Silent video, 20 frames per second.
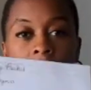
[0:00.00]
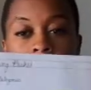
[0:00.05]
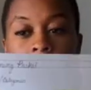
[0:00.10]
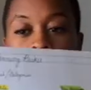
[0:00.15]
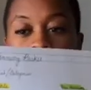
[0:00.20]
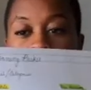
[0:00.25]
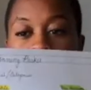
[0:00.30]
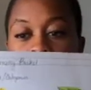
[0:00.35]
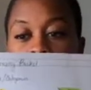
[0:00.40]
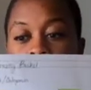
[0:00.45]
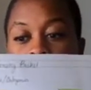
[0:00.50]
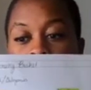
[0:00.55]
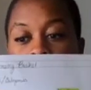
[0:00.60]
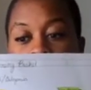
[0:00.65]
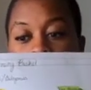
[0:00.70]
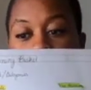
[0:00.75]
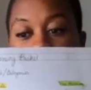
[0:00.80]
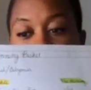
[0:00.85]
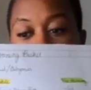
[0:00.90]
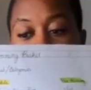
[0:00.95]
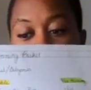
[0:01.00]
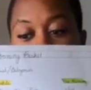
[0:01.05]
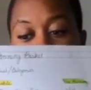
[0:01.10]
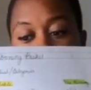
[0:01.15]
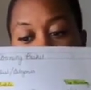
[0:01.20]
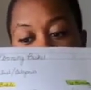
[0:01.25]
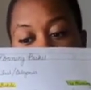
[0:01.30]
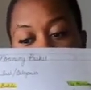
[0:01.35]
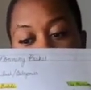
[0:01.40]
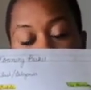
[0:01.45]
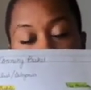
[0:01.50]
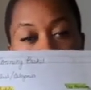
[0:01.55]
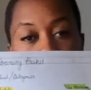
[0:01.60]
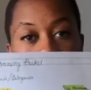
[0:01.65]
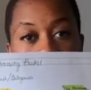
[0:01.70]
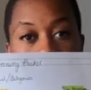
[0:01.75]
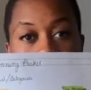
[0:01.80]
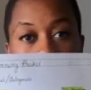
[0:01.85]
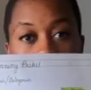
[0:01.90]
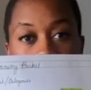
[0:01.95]
You just list everything
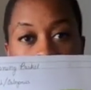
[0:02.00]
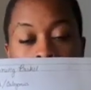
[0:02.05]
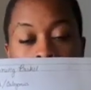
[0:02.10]
down.